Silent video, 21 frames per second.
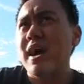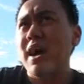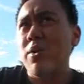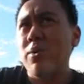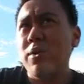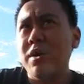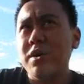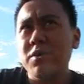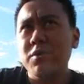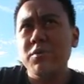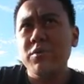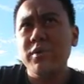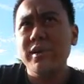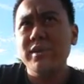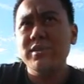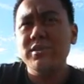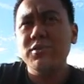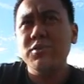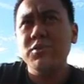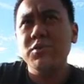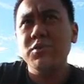I want to
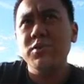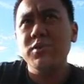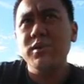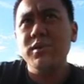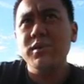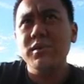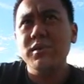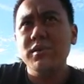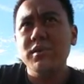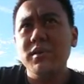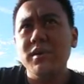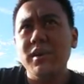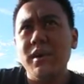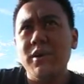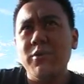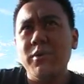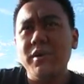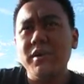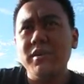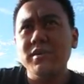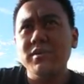redo, I
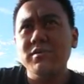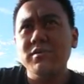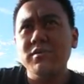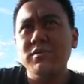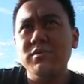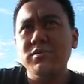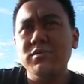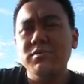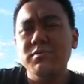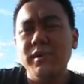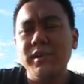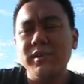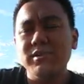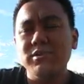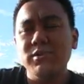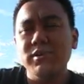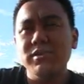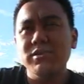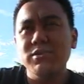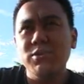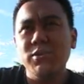want to make
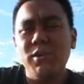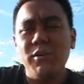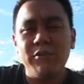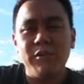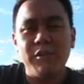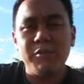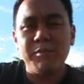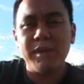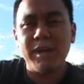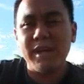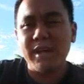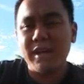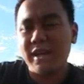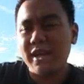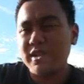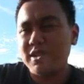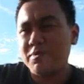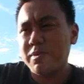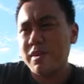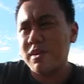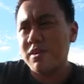do a do-over of my It
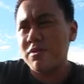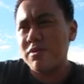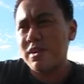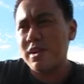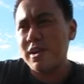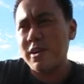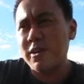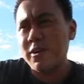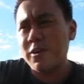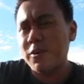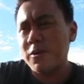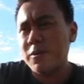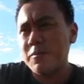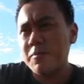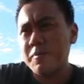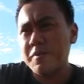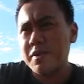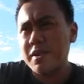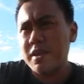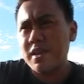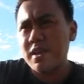Gets Better video.
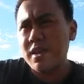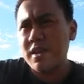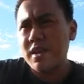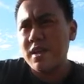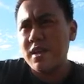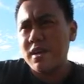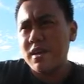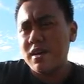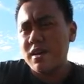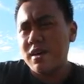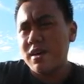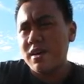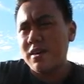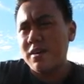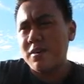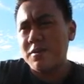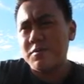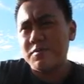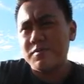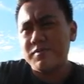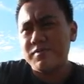
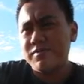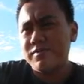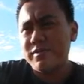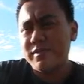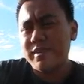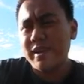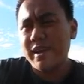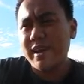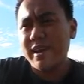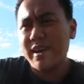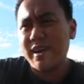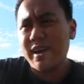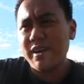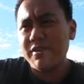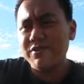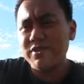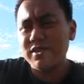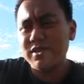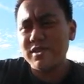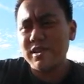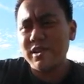Um, yeah,
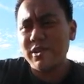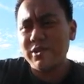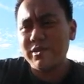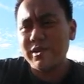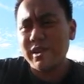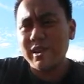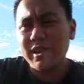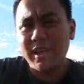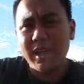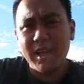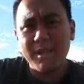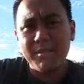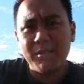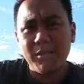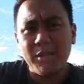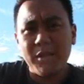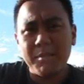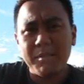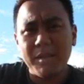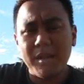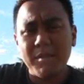I've just learned a lot
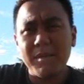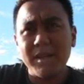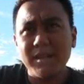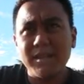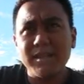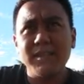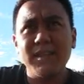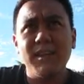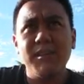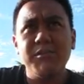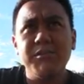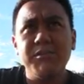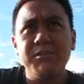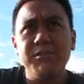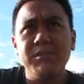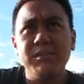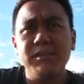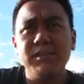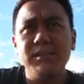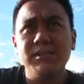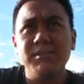more about myself
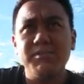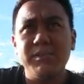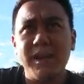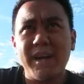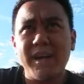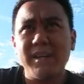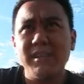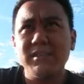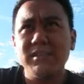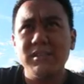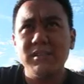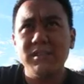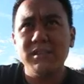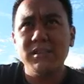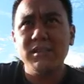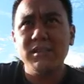in this past